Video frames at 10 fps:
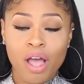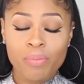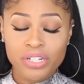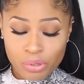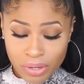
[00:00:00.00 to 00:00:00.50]
I'll
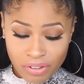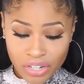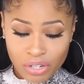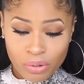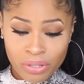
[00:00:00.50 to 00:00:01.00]
be doing a
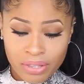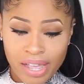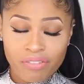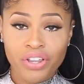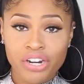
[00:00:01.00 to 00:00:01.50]
video on
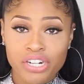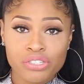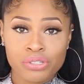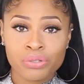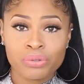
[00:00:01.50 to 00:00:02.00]
that very
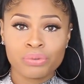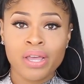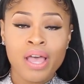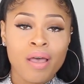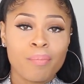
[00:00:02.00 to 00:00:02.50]

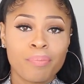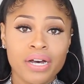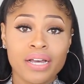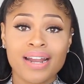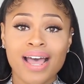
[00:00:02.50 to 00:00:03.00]
soon,
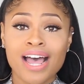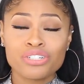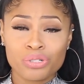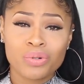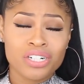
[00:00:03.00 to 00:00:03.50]
but I
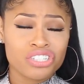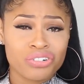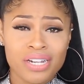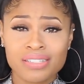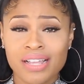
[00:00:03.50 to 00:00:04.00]
do want to
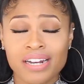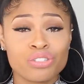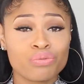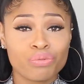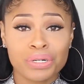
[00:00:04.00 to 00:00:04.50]
stress that
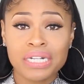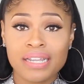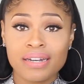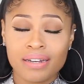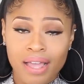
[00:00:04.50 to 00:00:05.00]
it's
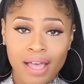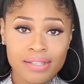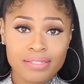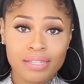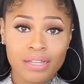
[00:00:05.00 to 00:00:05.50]
really
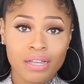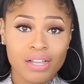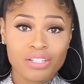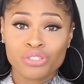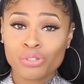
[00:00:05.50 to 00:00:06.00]
not
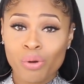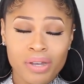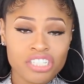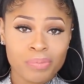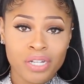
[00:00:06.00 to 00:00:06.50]
so
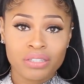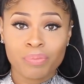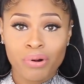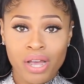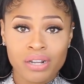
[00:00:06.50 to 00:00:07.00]
much about
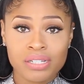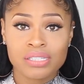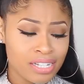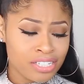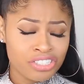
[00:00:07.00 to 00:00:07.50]
the
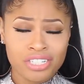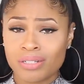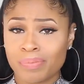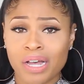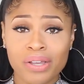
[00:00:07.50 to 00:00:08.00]
products. It's
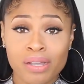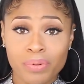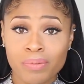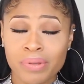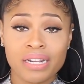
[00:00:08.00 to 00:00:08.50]
just about
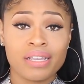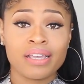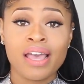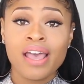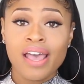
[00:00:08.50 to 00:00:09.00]

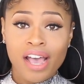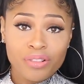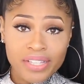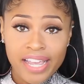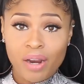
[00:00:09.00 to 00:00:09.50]
implementing
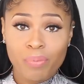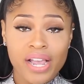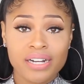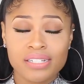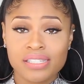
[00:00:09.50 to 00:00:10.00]
healthy hair
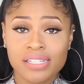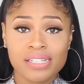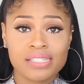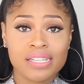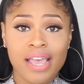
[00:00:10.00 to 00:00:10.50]

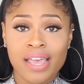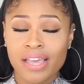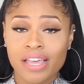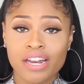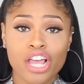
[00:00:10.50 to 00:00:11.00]
practices
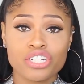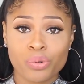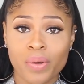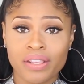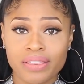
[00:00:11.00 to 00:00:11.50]
and
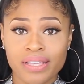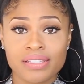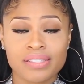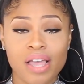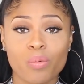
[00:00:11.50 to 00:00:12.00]
doing
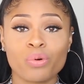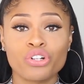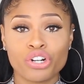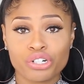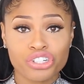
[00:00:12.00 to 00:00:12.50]
things that will
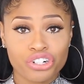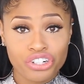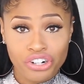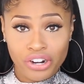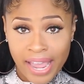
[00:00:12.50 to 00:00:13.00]

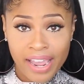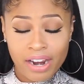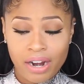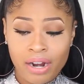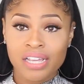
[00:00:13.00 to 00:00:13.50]
nurture your
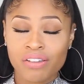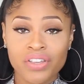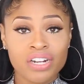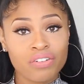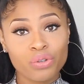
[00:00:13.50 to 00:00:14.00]
hair. If
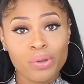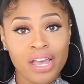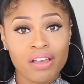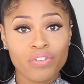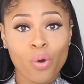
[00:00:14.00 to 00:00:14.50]
any of you
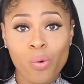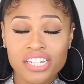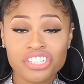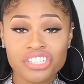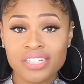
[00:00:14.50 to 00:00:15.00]
have
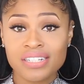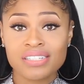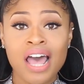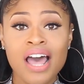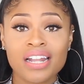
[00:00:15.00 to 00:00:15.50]

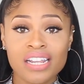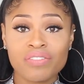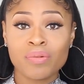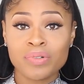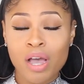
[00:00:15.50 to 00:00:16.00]
questions,
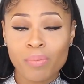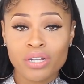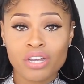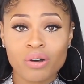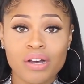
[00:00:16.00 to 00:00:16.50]
leave them down
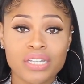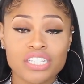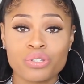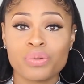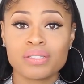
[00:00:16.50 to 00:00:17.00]
below. I'll
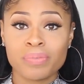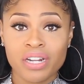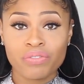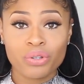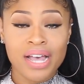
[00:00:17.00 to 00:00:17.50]
get to as
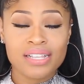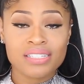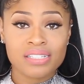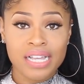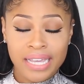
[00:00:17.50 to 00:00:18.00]
many of you
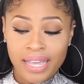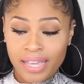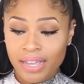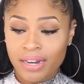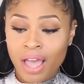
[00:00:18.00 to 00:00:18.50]
guys as I
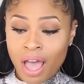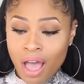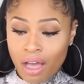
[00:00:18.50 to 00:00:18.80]
can.